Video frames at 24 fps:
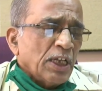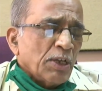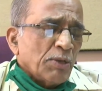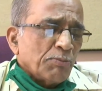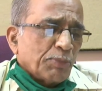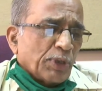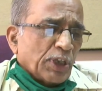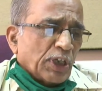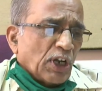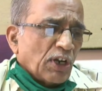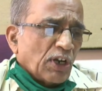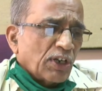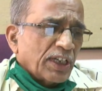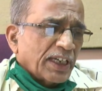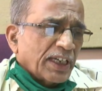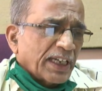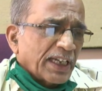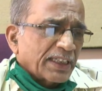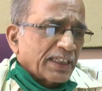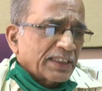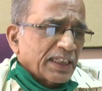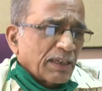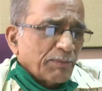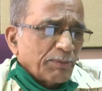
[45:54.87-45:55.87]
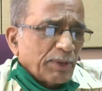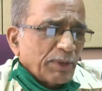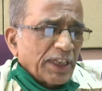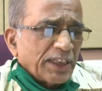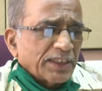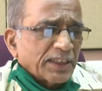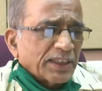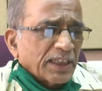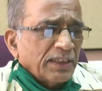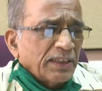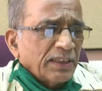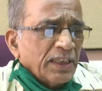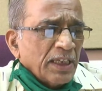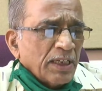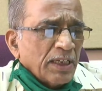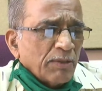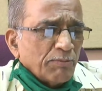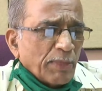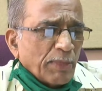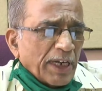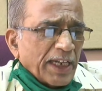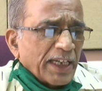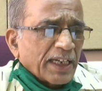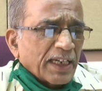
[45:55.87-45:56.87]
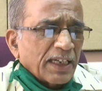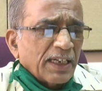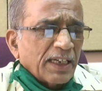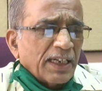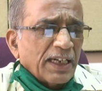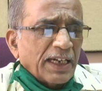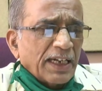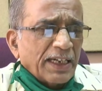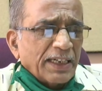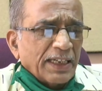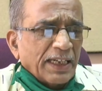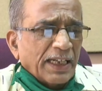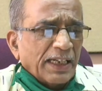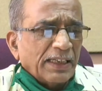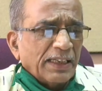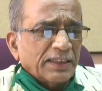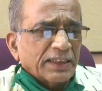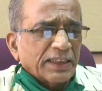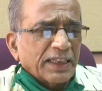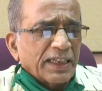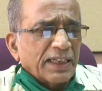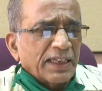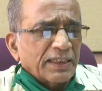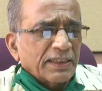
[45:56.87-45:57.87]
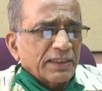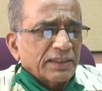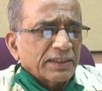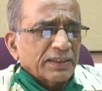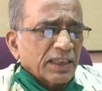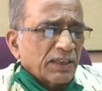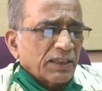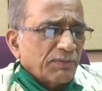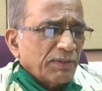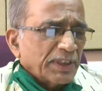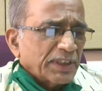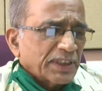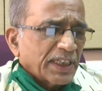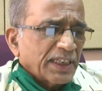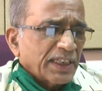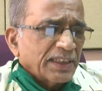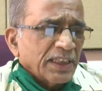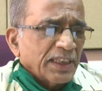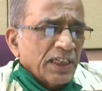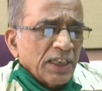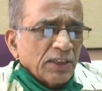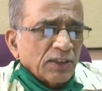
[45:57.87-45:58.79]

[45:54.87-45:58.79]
periodic examination, medical and health care services,